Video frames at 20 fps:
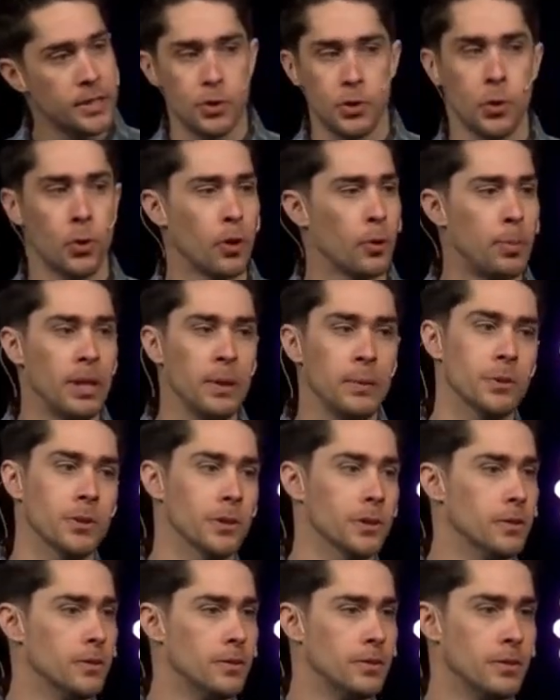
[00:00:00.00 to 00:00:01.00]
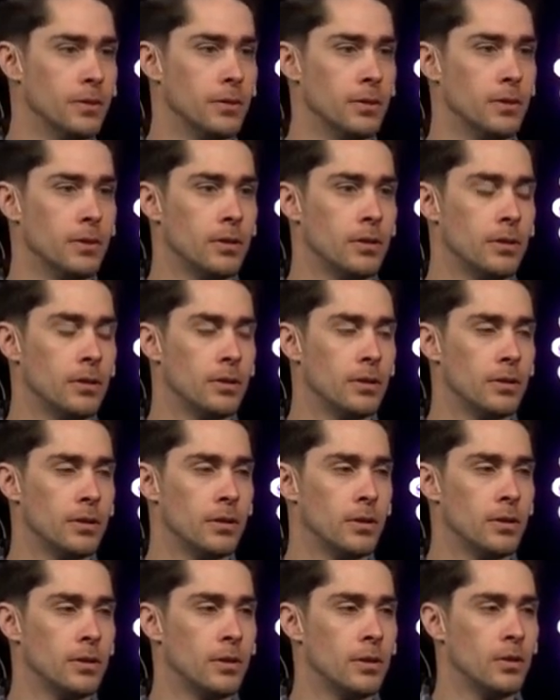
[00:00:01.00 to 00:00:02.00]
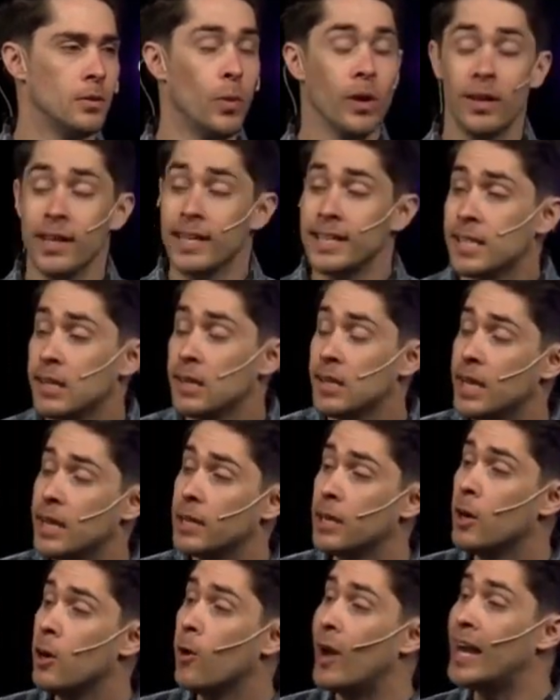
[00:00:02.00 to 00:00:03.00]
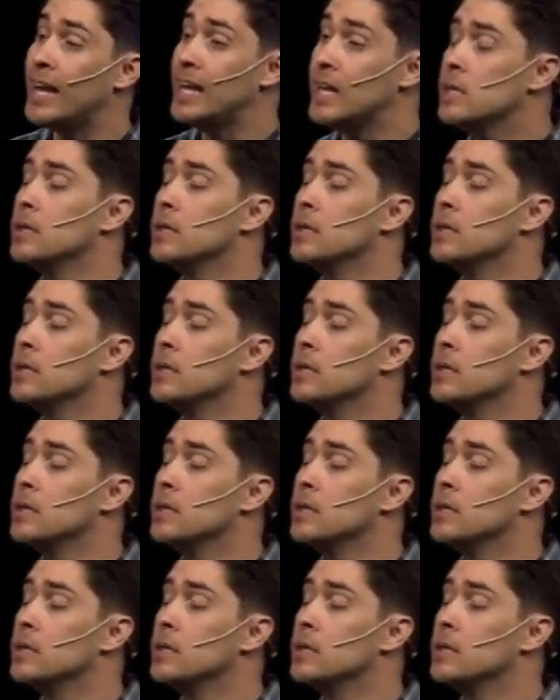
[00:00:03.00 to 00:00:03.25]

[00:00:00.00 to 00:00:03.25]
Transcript: to her people, willing to let go any